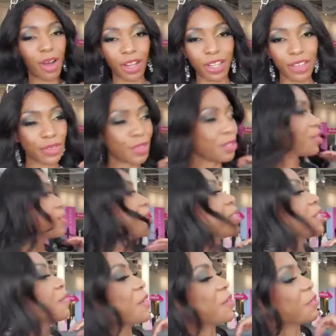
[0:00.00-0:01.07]
all of you, to
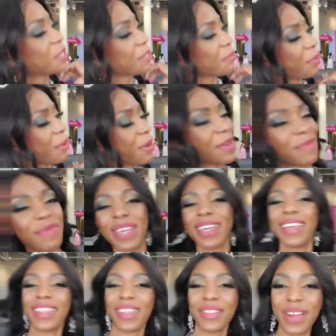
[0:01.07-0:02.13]
those of you who supported
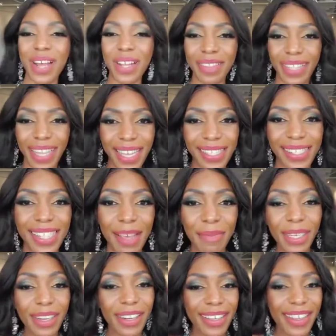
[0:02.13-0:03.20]
me throughout the last
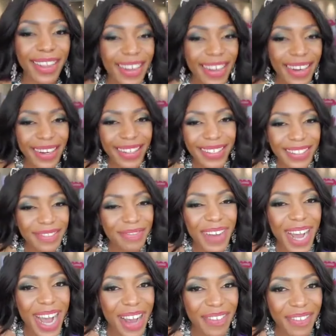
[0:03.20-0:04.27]
seminar year.
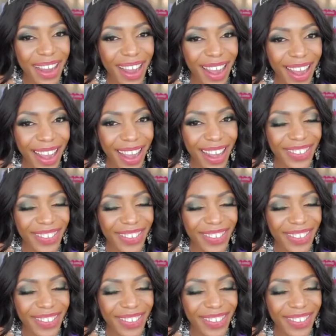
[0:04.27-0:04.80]
Mama!